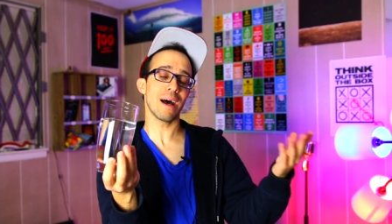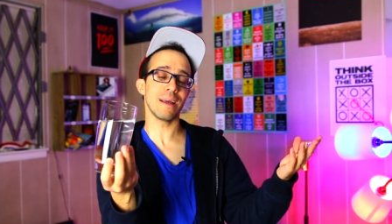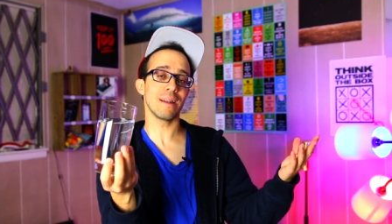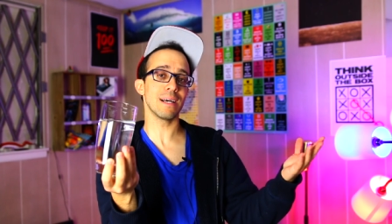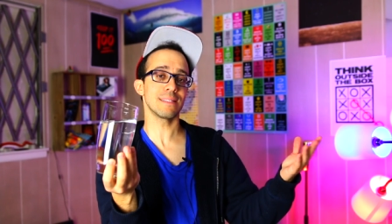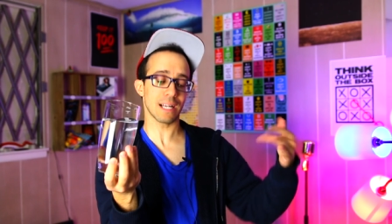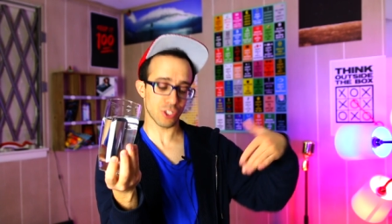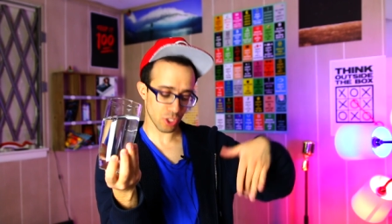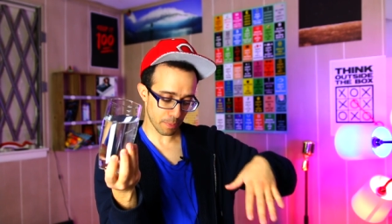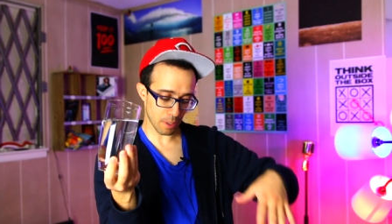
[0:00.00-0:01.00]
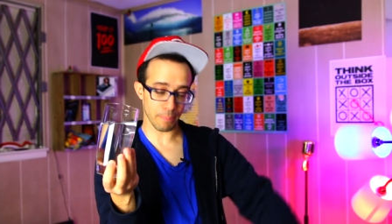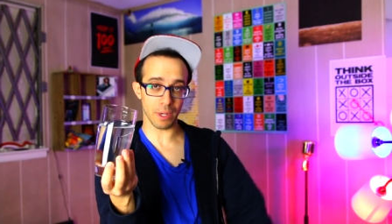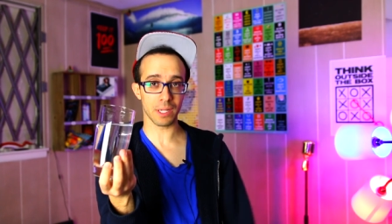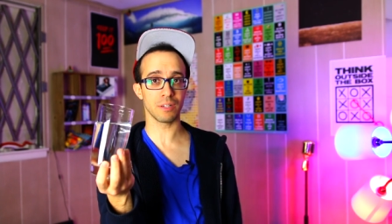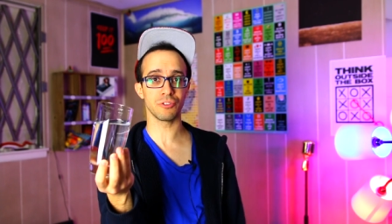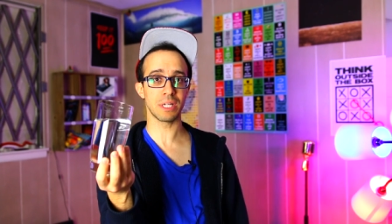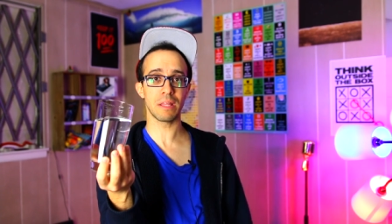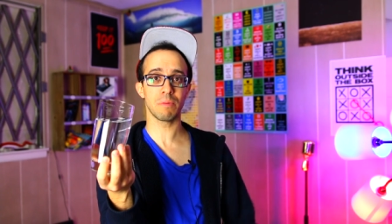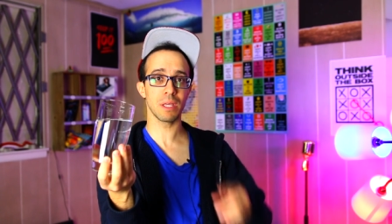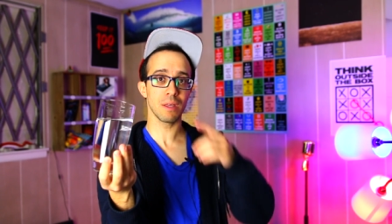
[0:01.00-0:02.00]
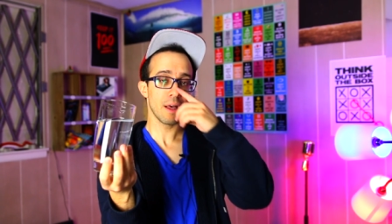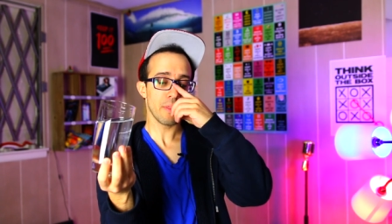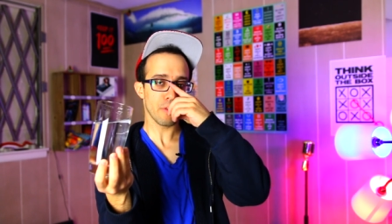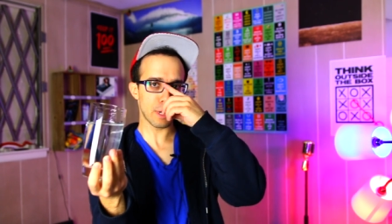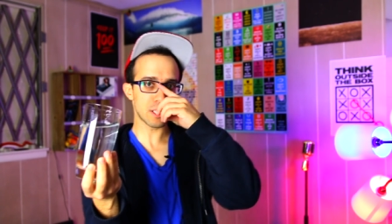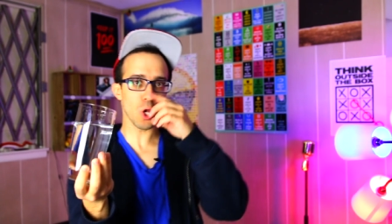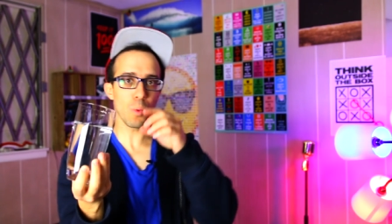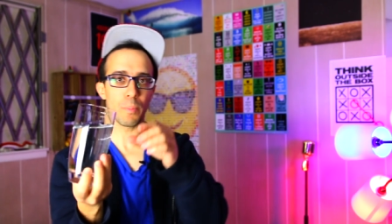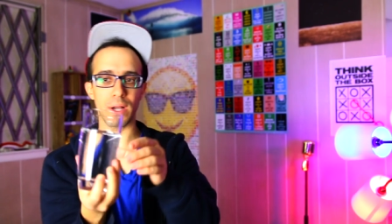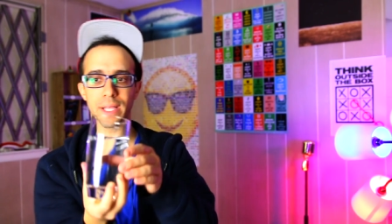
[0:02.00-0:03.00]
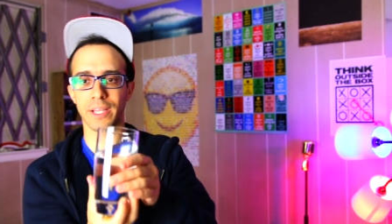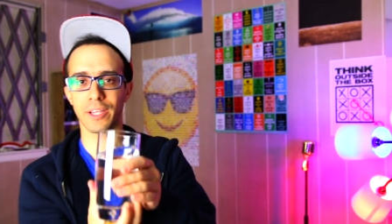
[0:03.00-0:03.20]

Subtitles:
In hindsight, I should have put a bucket underneath me. There is no bucket